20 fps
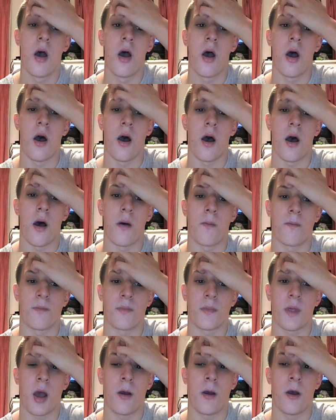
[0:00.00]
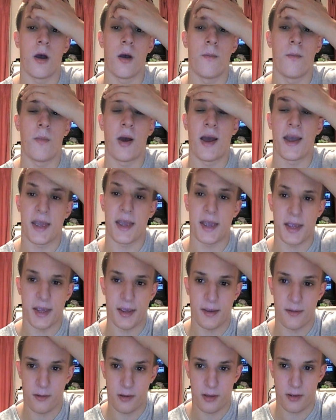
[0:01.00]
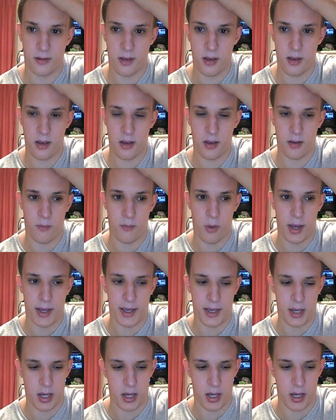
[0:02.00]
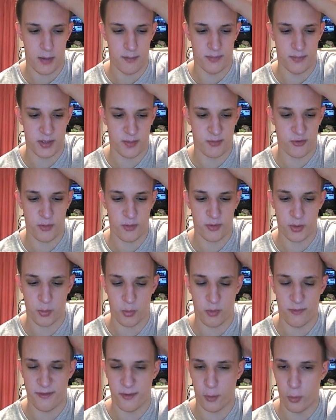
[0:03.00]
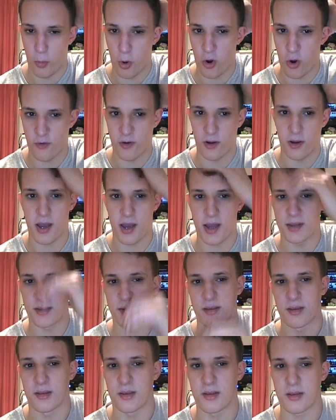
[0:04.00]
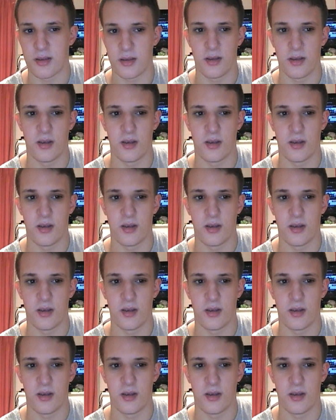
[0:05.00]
Um, uh, my my um, subscription with Filmora ends